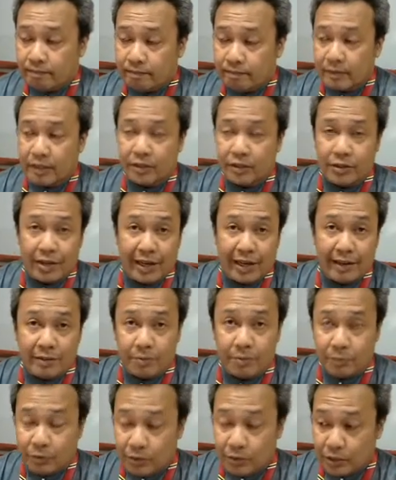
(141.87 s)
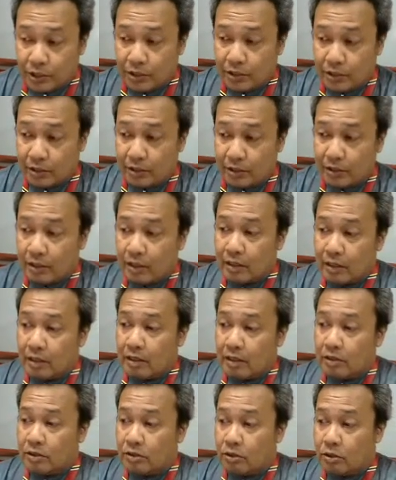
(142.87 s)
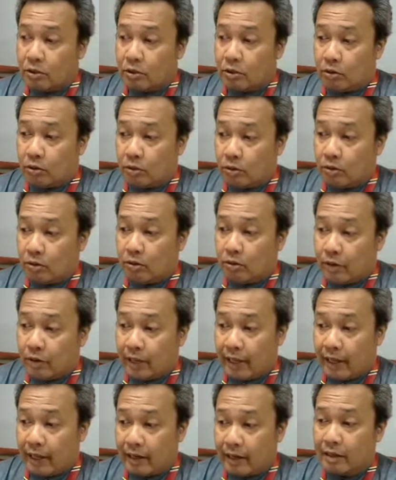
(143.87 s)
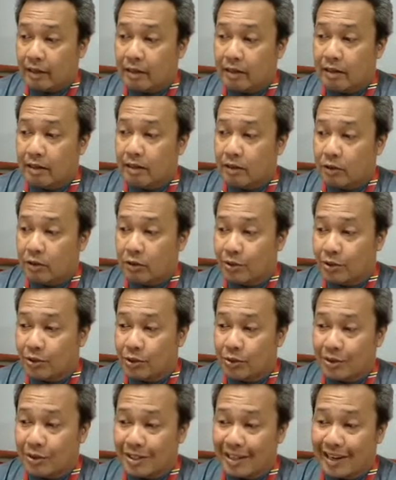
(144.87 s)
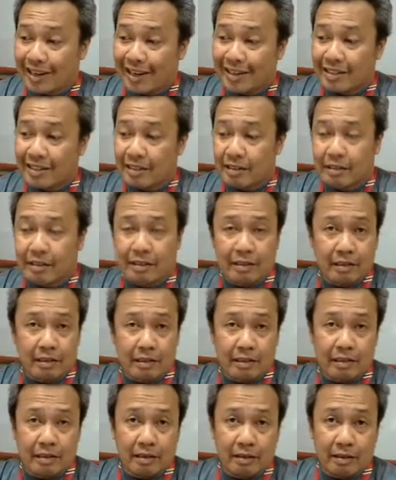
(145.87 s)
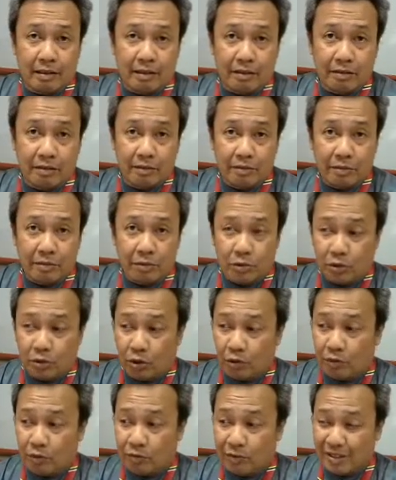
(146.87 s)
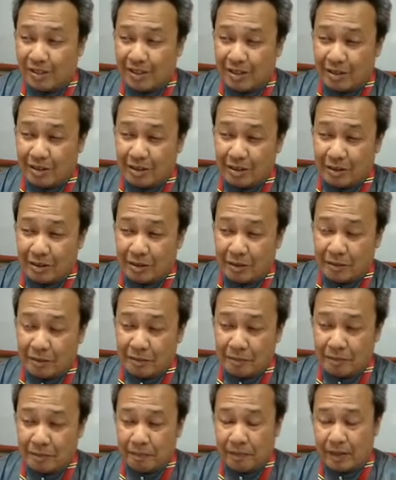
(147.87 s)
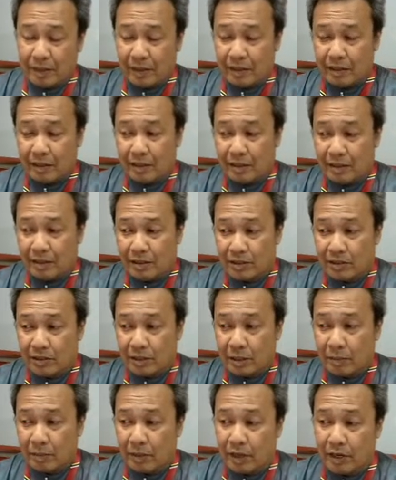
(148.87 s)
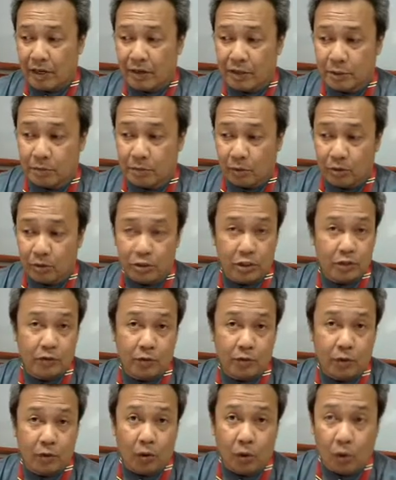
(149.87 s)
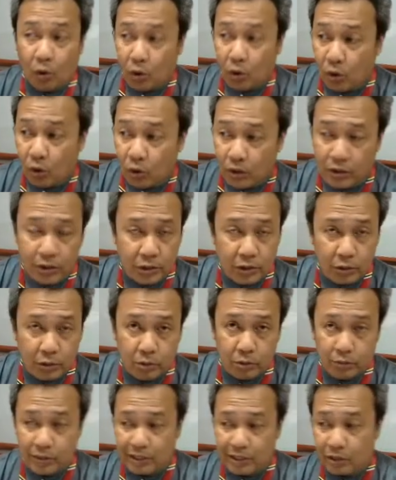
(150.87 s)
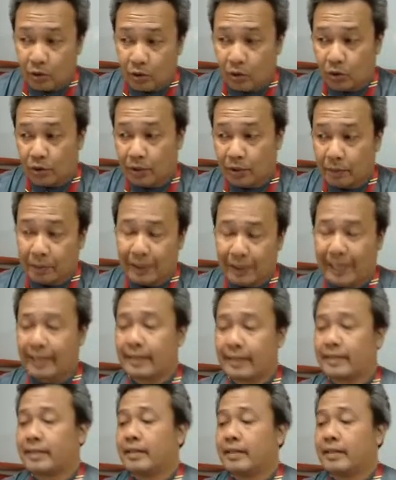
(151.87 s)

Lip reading: drives mutation, so then you should get sort of similar responses for all the tubes in all the plates.